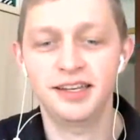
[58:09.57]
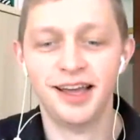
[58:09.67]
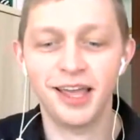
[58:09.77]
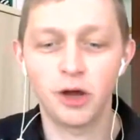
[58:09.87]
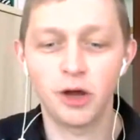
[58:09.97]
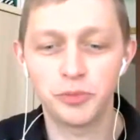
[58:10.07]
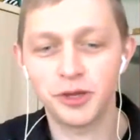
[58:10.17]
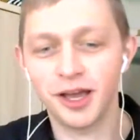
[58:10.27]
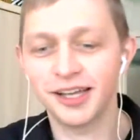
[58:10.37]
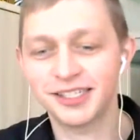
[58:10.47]
and
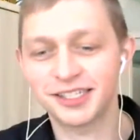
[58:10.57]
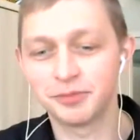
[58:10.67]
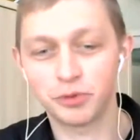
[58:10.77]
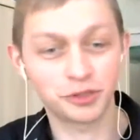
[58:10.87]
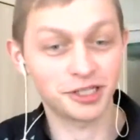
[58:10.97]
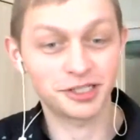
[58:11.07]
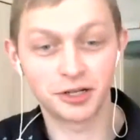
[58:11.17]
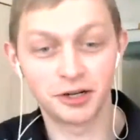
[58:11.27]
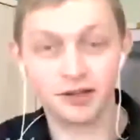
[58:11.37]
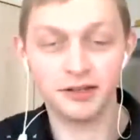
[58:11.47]
I hope you guys, the
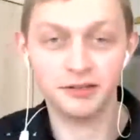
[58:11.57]
project's